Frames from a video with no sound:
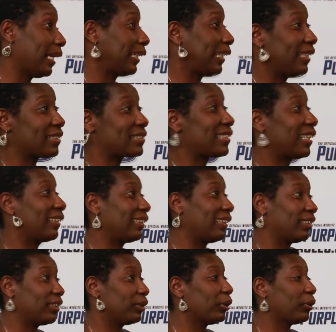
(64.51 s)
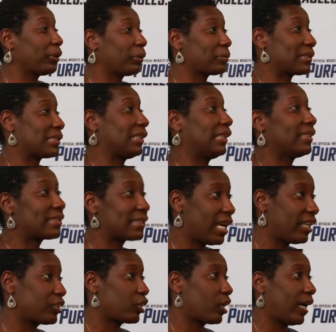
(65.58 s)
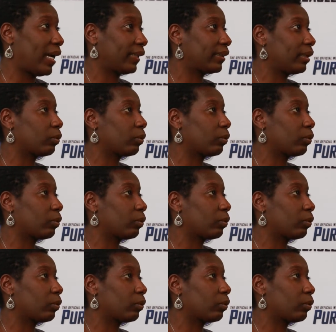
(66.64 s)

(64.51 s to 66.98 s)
I can't say that, you know, there was any inside track.